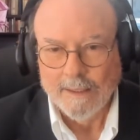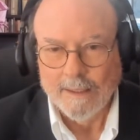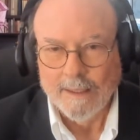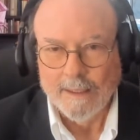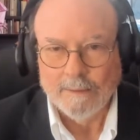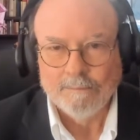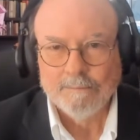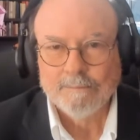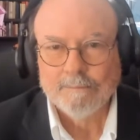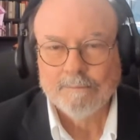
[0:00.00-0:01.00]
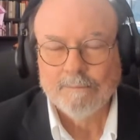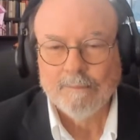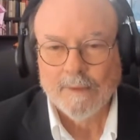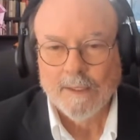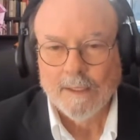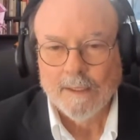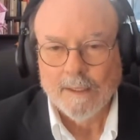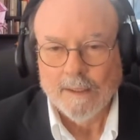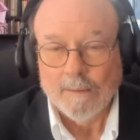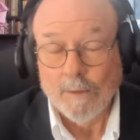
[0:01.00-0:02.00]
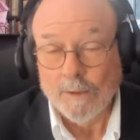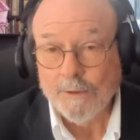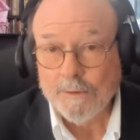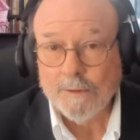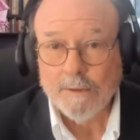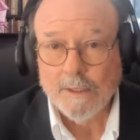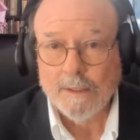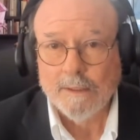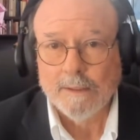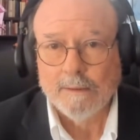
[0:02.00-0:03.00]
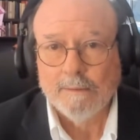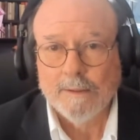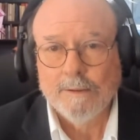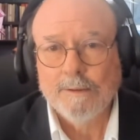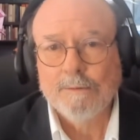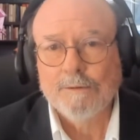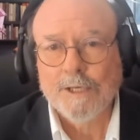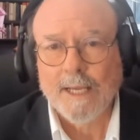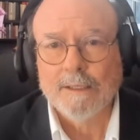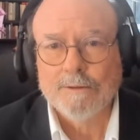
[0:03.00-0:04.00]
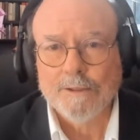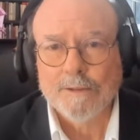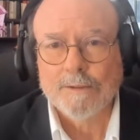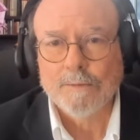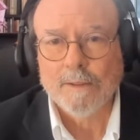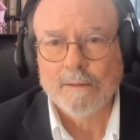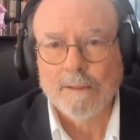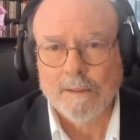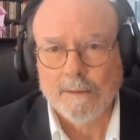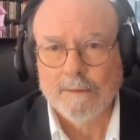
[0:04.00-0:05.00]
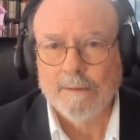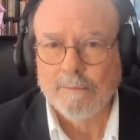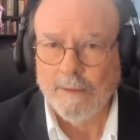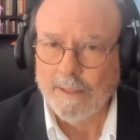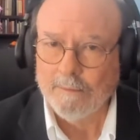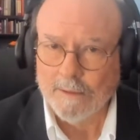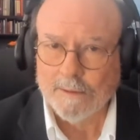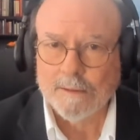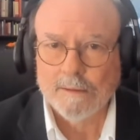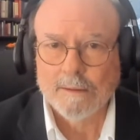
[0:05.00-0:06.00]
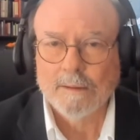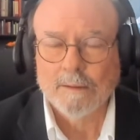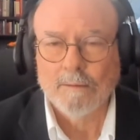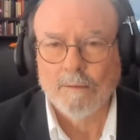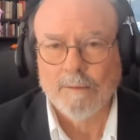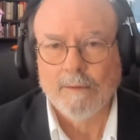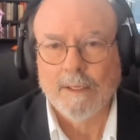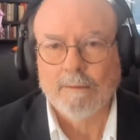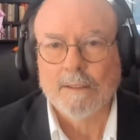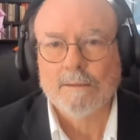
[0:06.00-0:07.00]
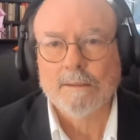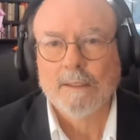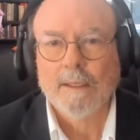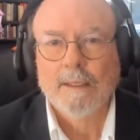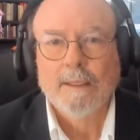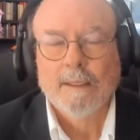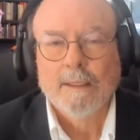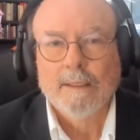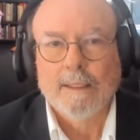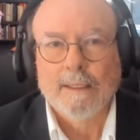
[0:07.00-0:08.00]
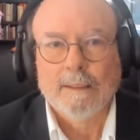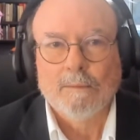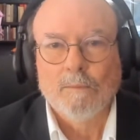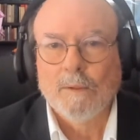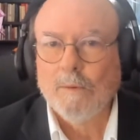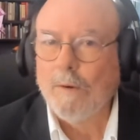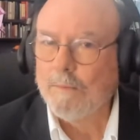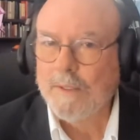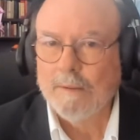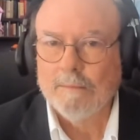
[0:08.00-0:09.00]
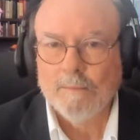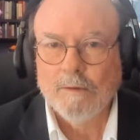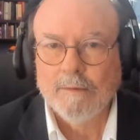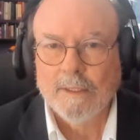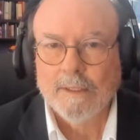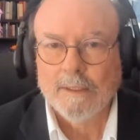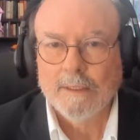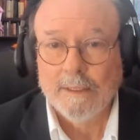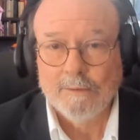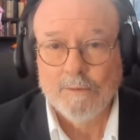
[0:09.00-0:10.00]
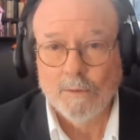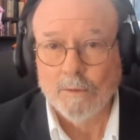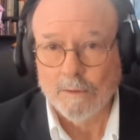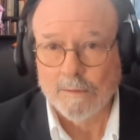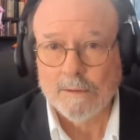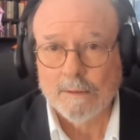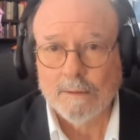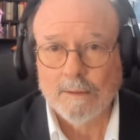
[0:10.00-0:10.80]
Well, due to the new challenges with the virus, coronavirus, we won't be moving indoors